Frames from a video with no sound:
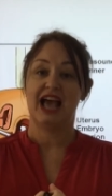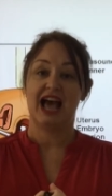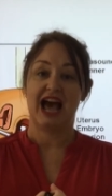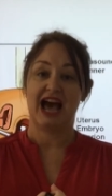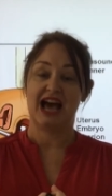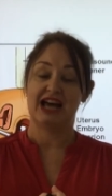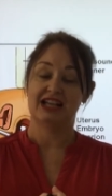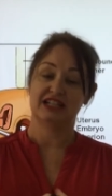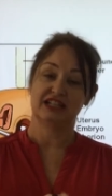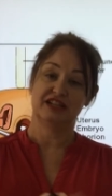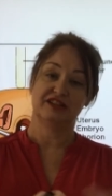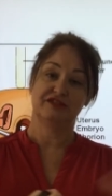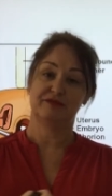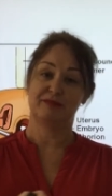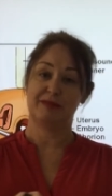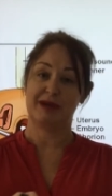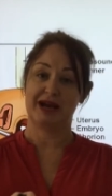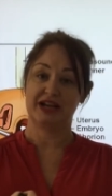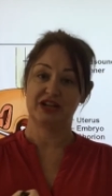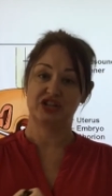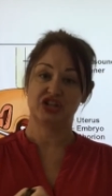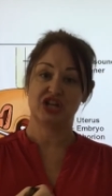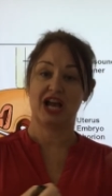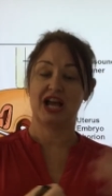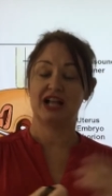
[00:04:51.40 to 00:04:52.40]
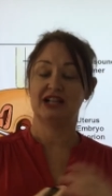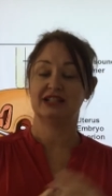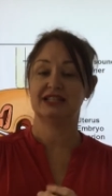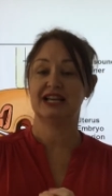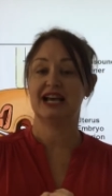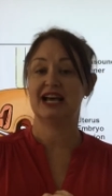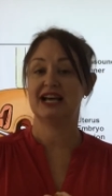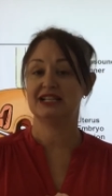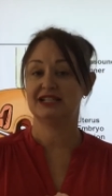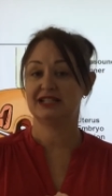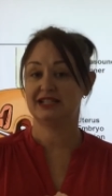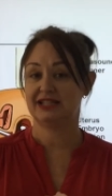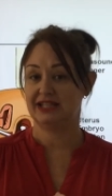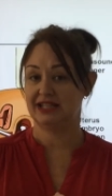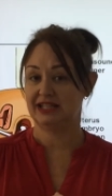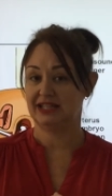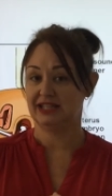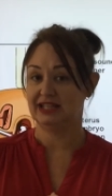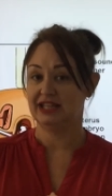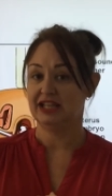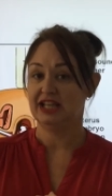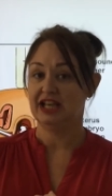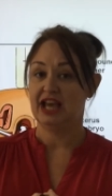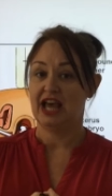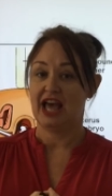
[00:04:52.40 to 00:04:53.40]
And if my child has
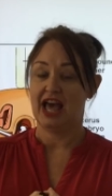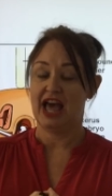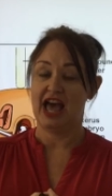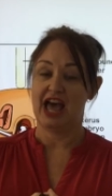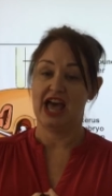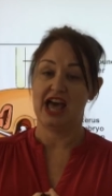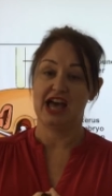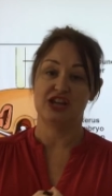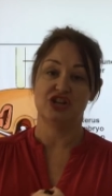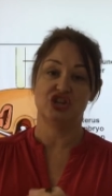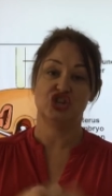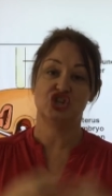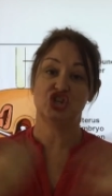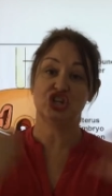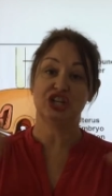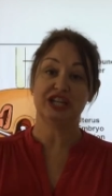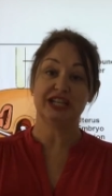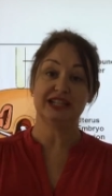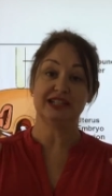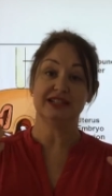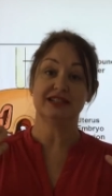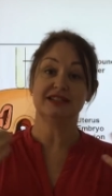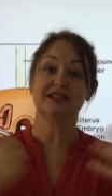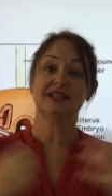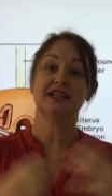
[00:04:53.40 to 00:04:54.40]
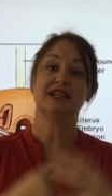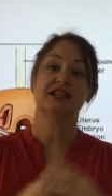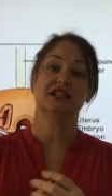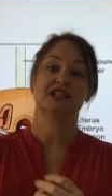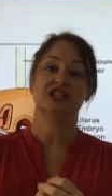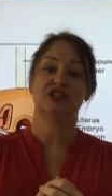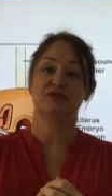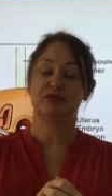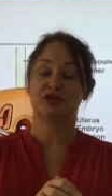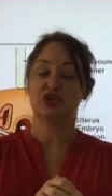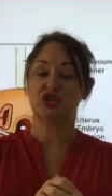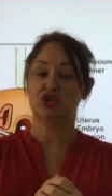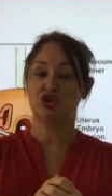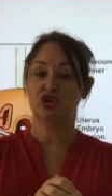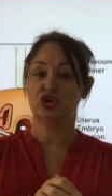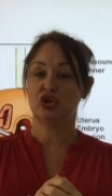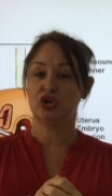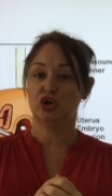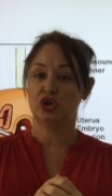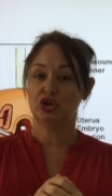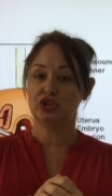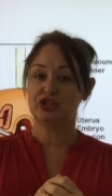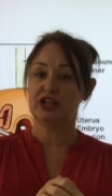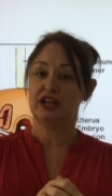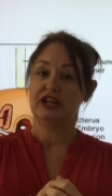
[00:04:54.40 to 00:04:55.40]
the uh, genes to be
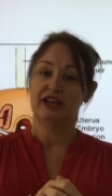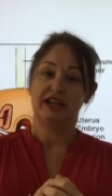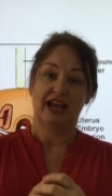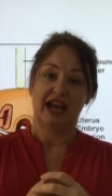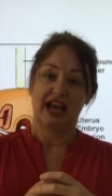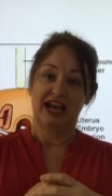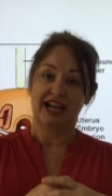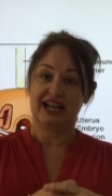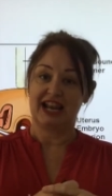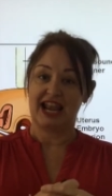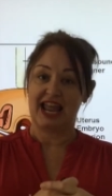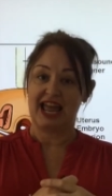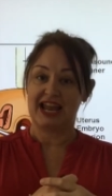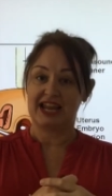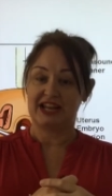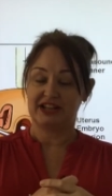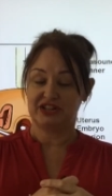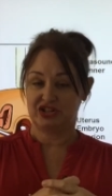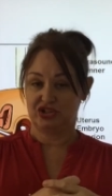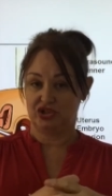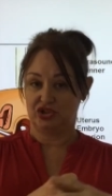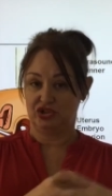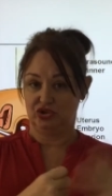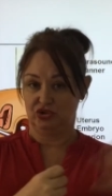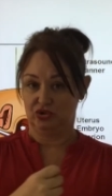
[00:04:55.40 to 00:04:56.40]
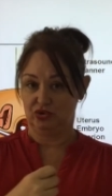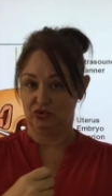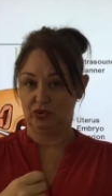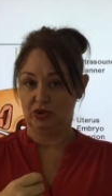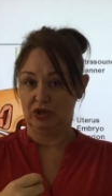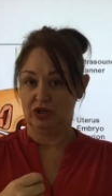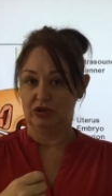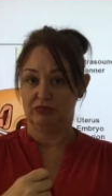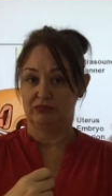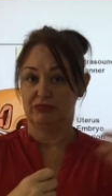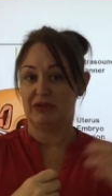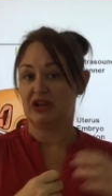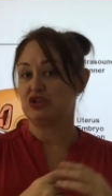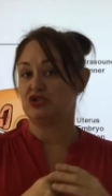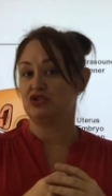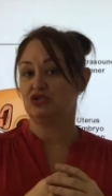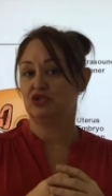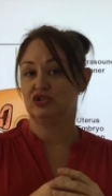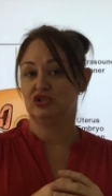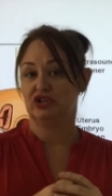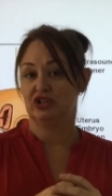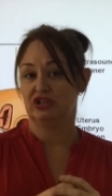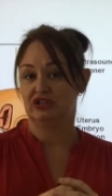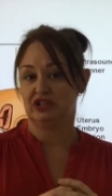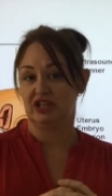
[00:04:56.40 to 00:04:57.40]
short, I'd like to make
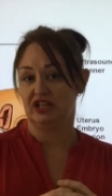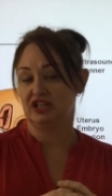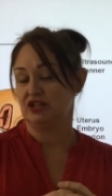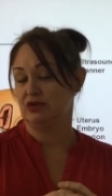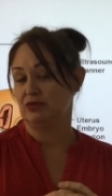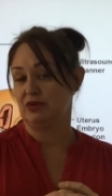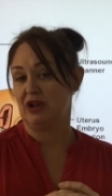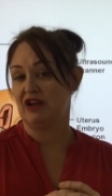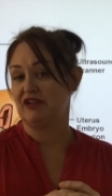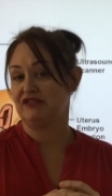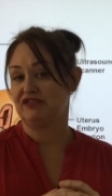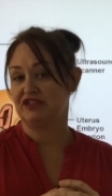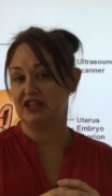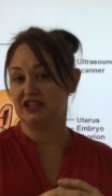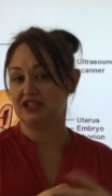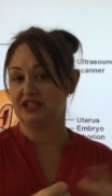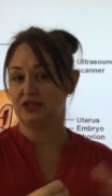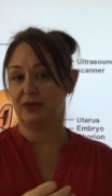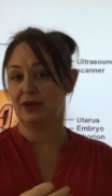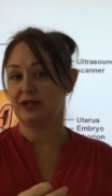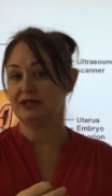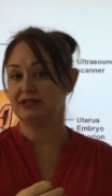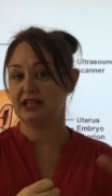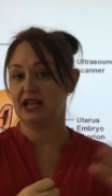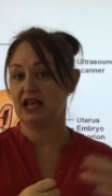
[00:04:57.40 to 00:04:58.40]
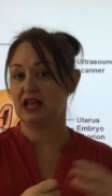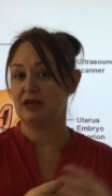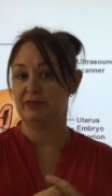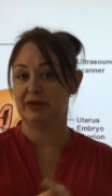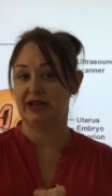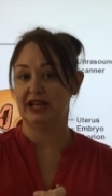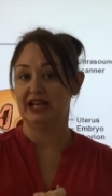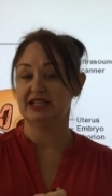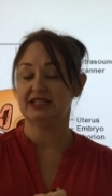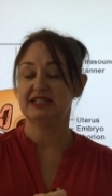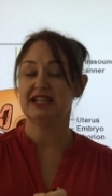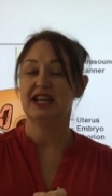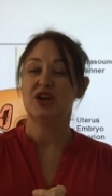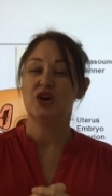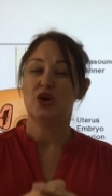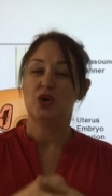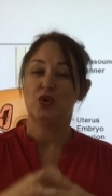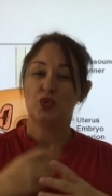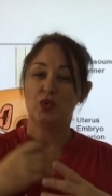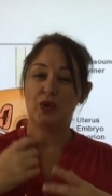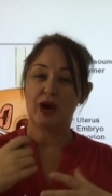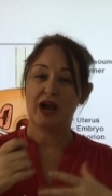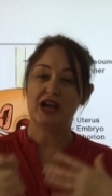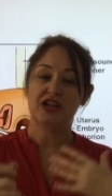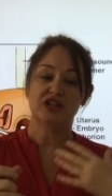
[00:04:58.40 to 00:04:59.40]
sure that they don't have that, so I'll terminate.
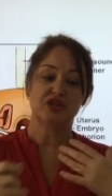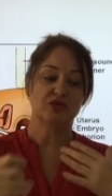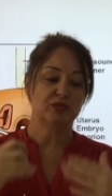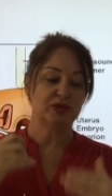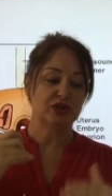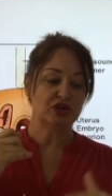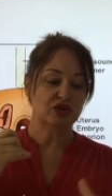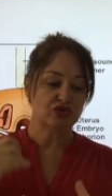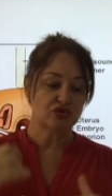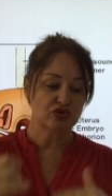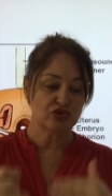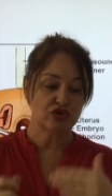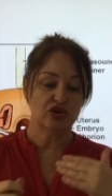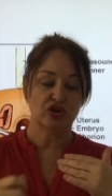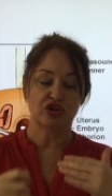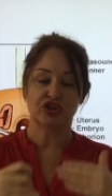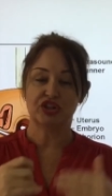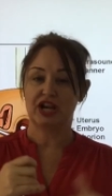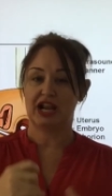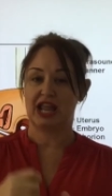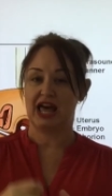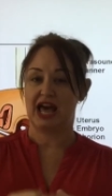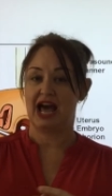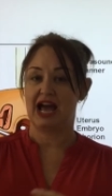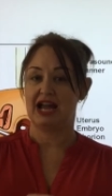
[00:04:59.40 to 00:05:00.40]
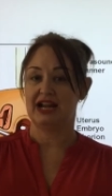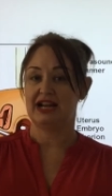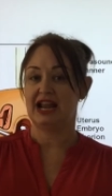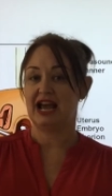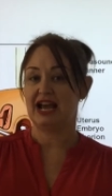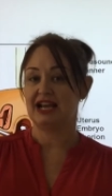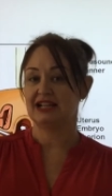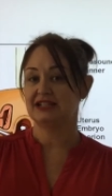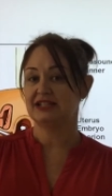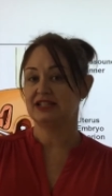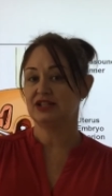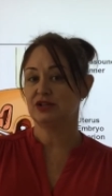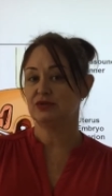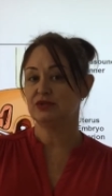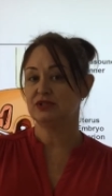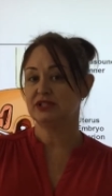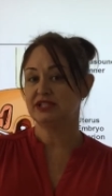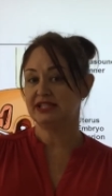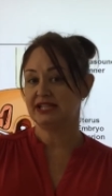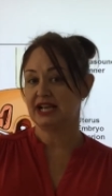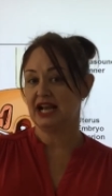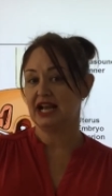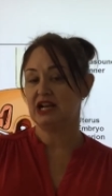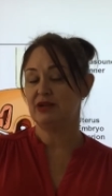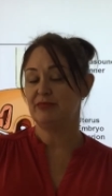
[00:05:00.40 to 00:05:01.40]
Where do we draw the line? And so
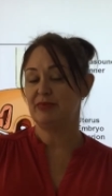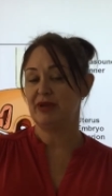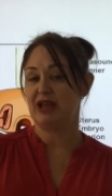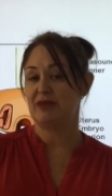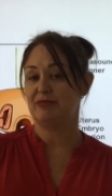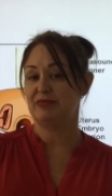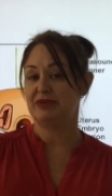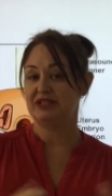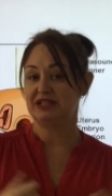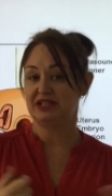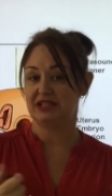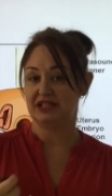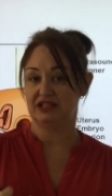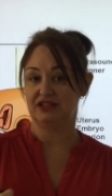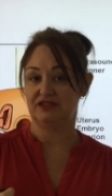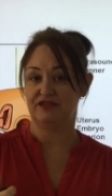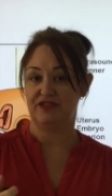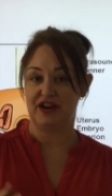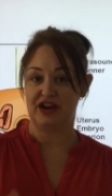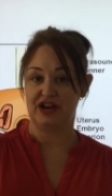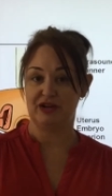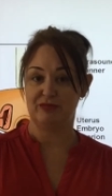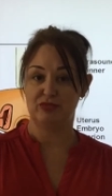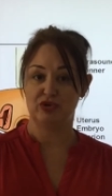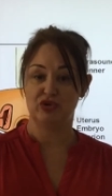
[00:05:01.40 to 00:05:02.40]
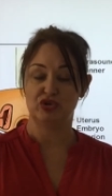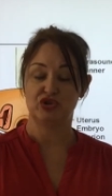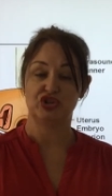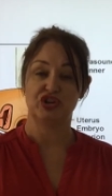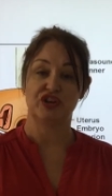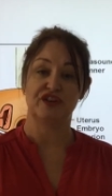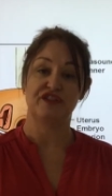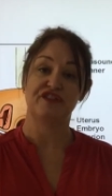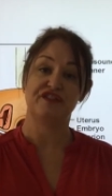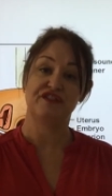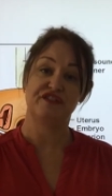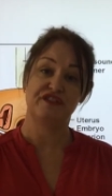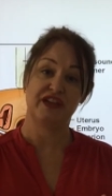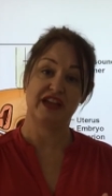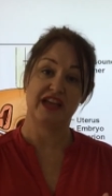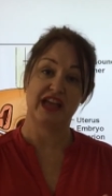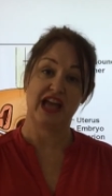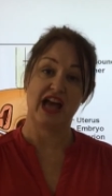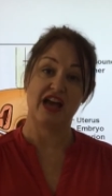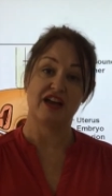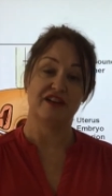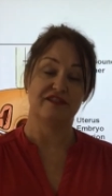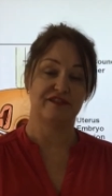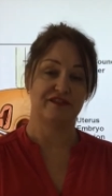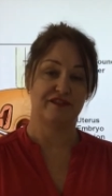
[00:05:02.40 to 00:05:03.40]
designer babies is very much a
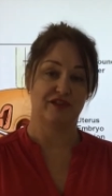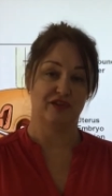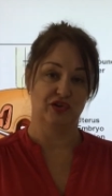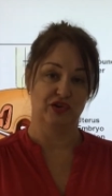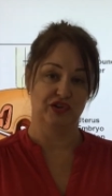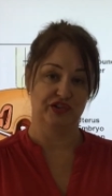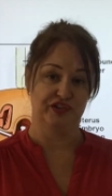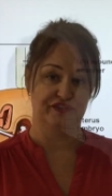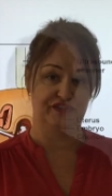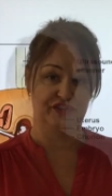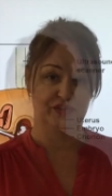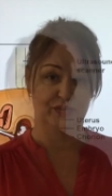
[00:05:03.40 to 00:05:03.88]
fear for the